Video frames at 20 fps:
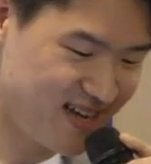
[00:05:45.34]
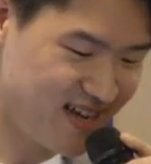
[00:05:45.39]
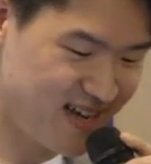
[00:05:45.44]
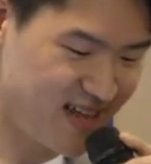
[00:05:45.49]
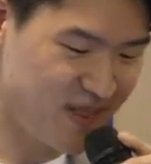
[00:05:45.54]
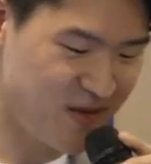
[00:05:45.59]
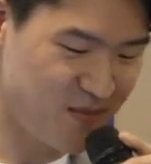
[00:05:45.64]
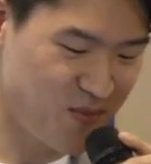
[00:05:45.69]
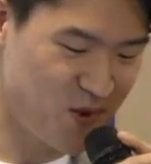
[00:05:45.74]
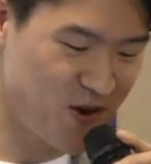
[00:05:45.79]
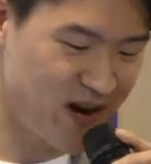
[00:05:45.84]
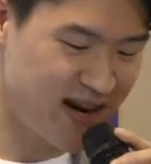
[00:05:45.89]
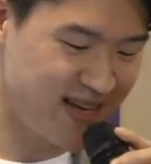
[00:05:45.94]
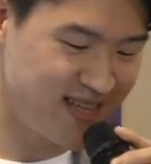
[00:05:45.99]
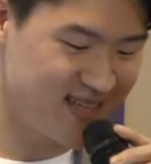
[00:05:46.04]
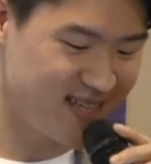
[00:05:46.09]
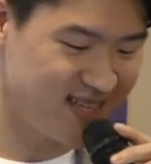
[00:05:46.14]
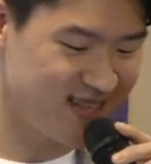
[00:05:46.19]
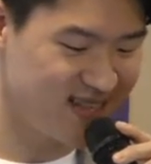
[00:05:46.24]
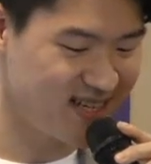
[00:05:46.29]
And the more I
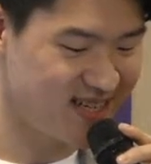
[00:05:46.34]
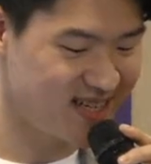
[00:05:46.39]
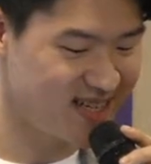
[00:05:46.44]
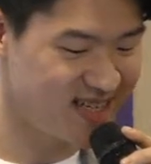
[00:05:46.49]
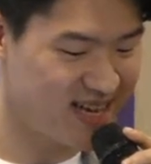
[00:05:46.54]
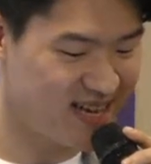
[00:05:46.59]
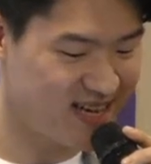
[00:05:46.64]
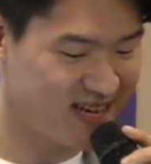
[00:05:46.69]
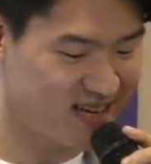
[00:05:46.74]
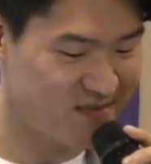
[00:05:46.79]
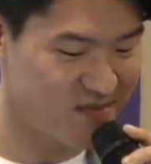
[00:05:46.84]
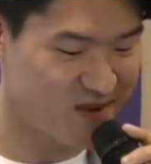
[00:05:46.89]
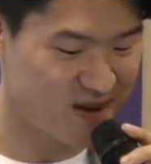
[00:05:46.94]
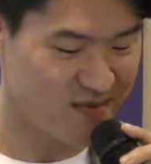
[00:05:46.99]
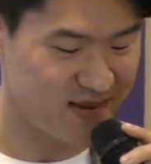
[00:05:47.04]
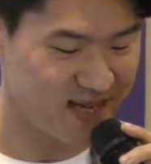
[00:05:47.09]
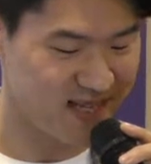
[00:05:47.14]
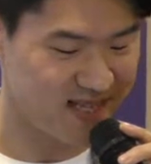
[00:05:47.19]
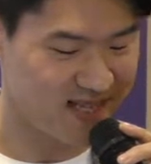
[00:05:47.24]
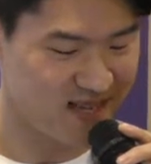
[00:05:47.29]
did this, I couldn't bring
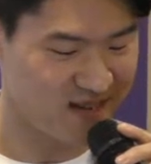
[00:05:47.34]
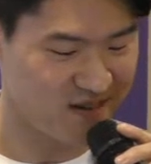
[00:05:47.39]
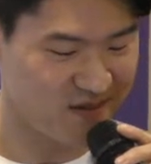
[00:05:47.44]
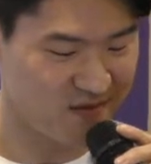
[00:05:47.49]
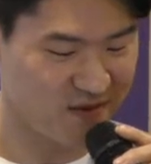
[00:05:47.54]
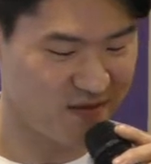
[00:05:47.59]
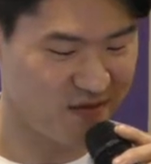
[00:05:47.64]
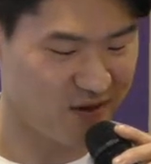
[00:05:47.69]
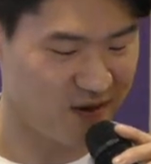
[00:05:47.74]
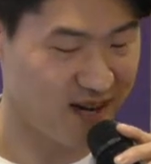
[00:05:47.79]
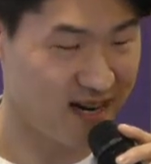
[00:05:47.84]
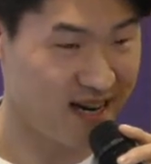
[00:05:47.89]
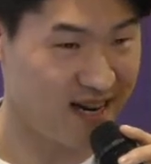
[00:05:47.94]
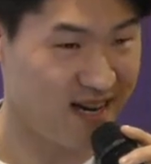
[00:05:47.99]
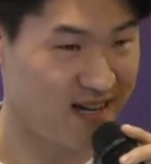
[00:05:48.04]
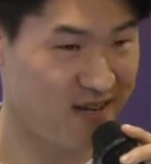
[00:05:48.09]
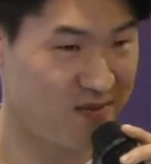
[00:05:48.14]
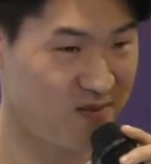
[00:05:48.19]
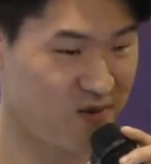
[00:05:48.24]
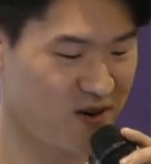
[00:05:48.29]
myself before God
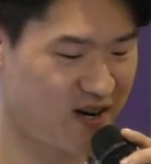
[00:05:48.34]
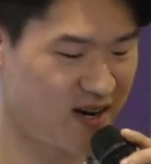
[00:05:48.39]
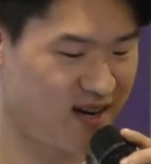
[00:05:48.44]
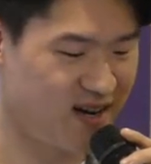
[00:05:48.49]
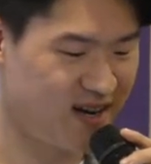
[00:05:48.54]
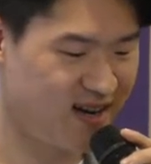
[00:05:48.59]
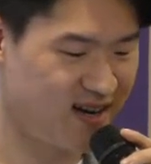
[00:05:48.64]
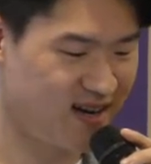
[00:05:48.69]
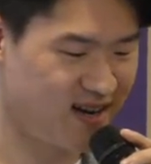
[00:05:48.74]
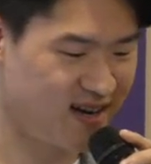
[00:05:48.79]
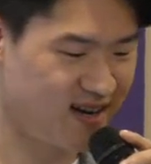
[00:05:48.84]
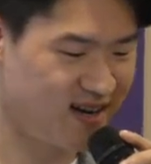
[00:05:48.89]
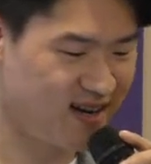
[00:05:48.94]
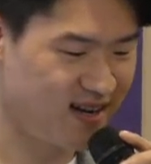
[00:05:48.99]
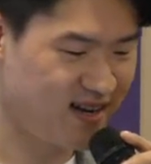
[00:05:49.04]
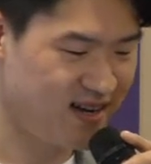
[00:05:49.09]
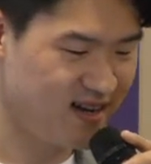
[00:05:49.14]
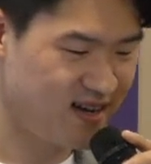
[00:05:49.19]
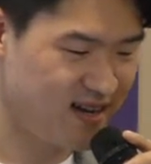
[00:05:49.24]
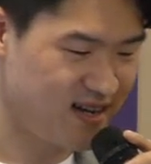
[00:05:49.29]
anymore.
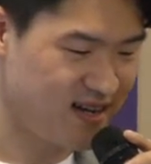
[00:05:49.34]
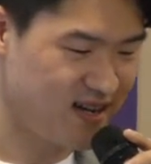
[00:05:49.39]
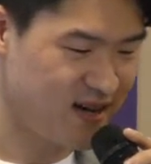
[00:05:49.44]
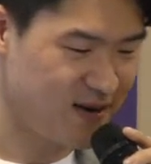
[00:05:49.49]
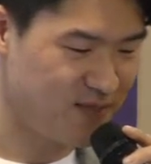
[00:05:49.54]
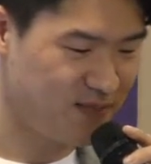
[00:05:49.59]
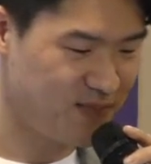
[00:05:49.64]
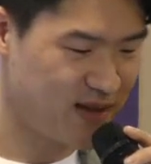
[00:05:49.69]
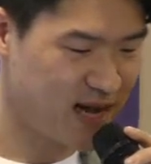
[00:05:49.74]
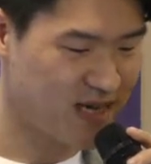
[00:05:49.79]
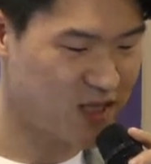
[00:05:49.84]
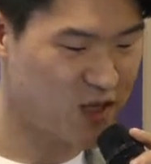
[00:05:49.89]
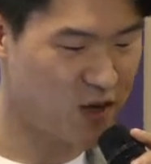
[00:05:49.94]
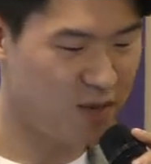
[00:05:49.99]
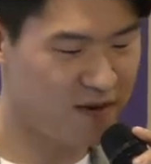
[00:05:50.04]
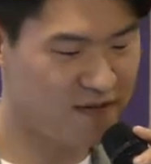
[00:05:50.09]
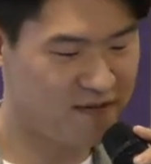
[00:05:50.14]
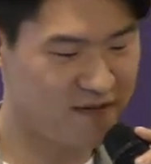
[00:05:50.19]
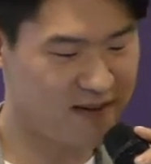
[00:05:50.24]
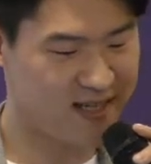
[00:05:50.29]

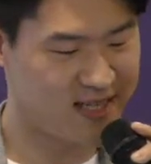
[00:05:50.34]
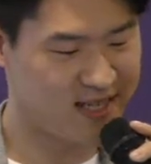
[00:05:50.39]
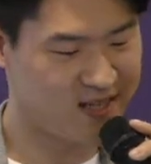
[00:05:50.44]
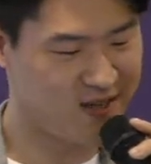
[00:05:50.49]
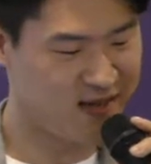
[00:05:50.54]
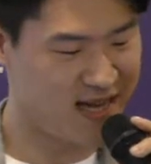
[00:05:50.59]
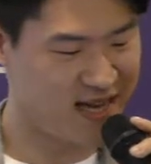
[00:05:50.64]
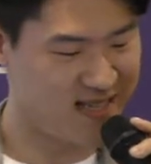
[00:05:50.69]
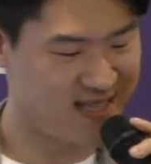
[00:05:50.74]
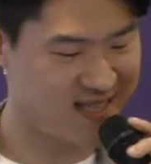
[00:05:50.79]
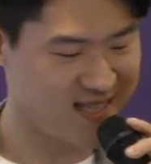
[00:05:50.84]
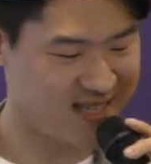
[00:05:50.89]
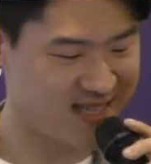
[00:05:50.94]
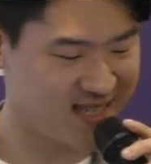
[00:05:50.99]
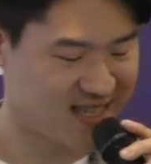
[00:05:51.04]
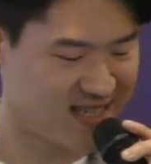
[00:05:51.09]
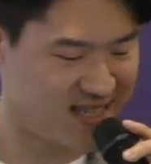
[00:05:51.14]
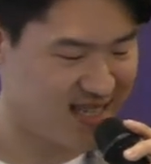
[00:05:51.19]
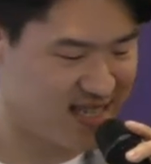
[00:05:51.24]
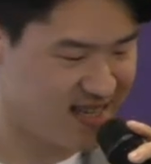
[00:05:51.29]
October 1st,
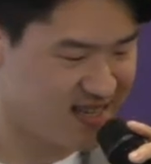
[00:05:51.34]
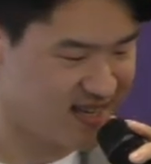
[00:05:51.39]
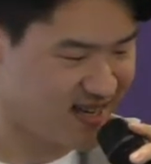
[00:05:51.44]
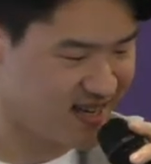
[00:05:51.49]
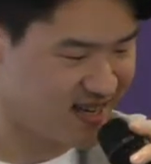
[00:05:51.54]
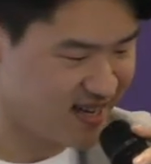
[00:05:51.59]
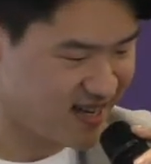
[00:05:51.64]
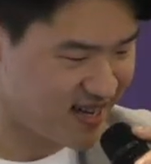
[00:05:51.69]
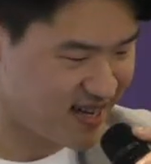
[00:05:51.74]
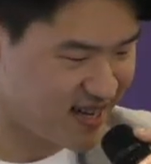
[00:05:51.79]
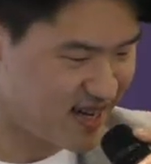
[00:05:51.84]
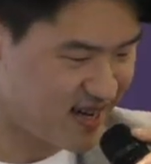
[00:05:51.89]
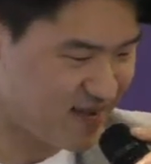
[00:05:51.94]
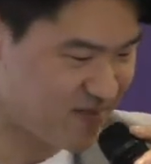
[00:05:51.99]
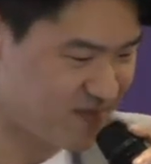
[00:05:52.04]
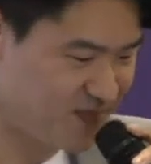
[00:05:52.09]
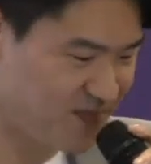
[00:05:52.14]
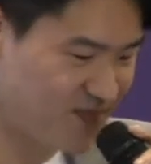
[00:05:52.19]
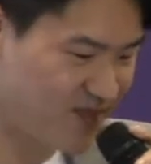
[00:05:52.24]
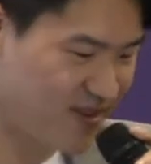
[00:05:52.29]
2016,
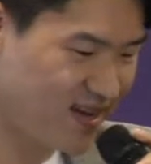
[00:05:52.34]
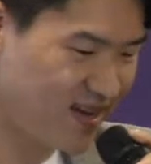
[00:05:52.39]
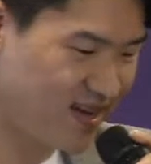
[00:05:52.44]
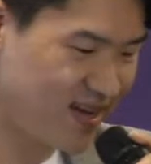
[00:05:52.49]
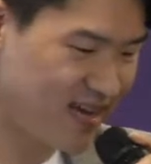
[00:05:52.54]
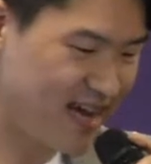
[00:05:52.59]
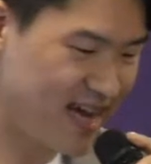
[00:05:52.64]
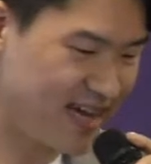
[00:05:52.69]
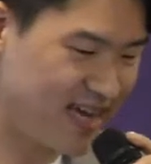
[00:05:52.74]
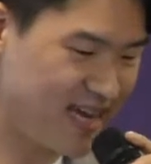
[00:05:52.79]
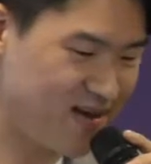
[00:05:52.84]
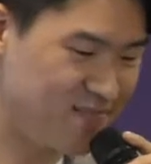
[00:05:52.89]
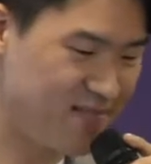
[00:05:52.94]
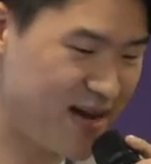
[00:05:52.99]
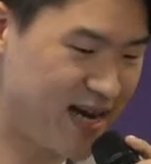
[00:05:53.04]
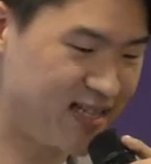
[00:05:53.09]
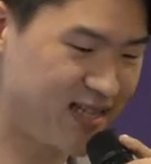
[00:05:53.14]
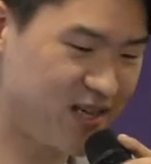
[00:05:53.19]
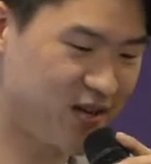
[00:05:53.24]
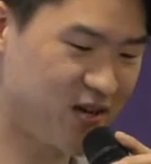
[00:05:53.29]
I came
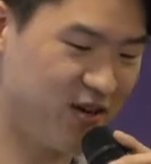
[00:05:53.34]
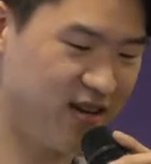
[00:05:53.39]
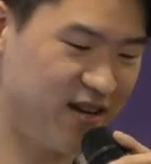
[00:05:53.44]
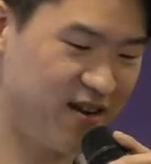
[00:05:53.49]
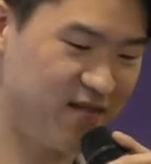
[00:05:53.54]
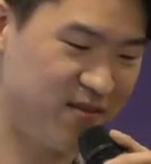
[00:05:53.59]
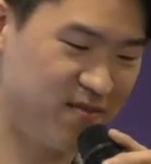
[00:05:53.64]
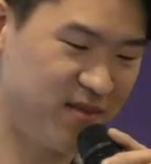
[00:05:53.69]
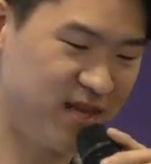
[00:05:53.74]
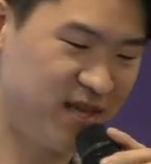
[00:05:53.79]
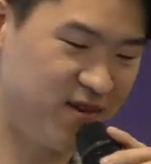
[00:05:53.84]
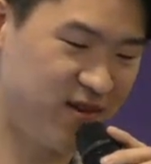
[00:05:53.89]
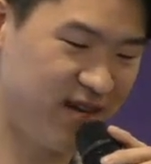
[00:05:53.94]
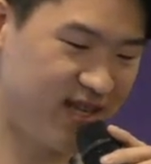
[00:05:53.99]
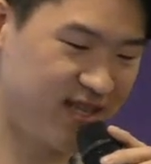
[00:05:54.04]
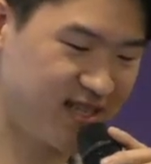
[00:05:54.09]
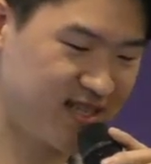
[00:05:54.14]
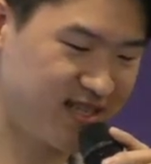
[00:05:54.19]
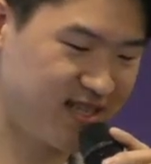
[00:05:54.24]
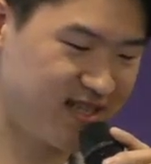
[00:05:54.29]
back to Korea from the
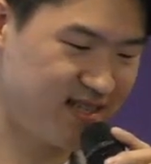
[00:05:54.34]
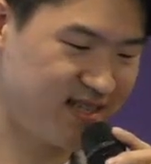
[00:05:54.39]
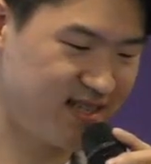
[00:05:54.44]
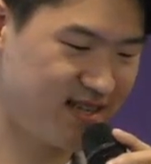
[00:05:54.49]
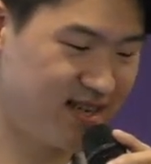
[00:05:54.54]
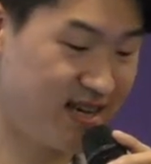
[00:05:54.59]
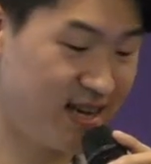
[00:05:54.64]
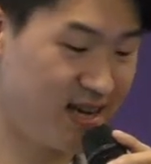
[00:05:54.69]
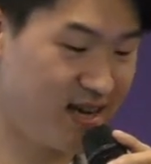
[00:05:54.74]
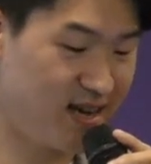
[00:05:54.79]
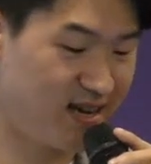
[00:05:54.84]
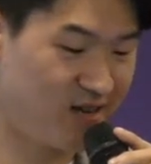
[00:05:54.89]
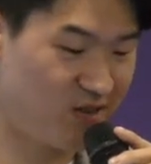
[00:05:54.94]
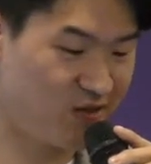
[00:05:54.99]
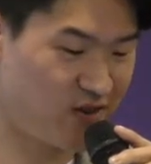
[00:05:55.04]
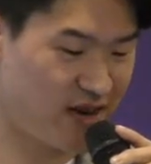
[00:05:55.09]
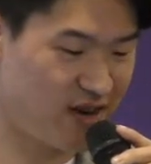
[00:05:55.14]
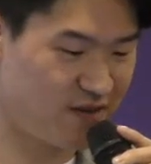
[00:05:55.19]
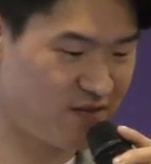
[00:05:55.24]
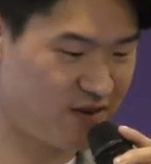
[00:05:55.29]
US, and I
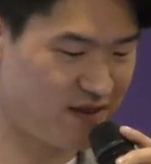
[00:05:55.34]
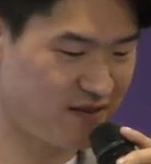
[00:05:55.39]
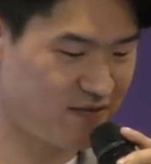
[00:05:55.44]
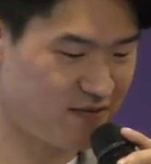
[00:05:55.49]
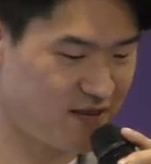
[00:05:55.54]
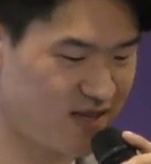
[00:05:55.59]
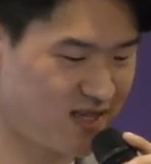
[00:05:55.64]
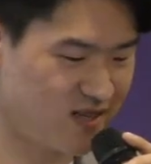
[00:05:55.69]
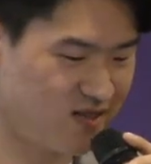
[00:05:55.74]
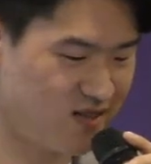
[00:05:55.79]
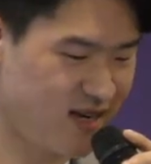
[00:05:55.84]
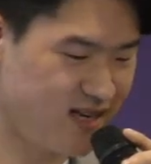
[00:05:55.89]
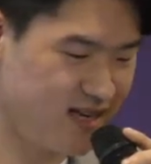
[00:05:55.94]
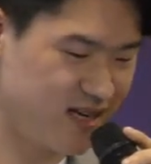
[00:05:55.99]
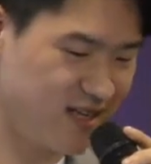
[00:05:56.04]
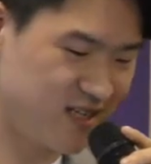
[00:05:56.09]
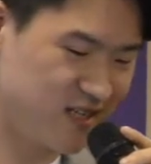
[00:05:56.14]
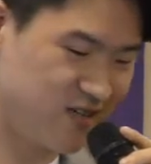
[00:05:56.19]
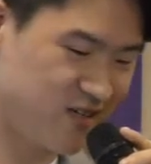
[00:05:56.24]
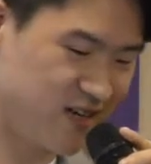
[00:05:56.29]
drank for the first 3
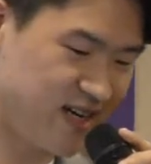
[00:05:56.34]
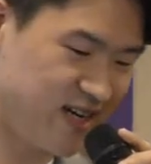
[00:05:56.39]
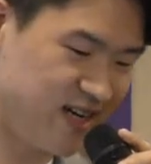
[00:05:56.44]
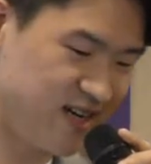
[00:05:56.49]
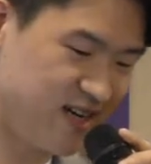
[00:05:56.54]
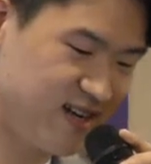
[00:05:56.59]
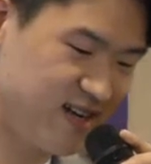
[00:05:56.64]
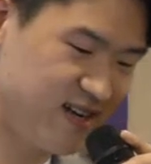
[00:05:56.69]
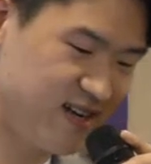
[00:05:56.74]
days straight,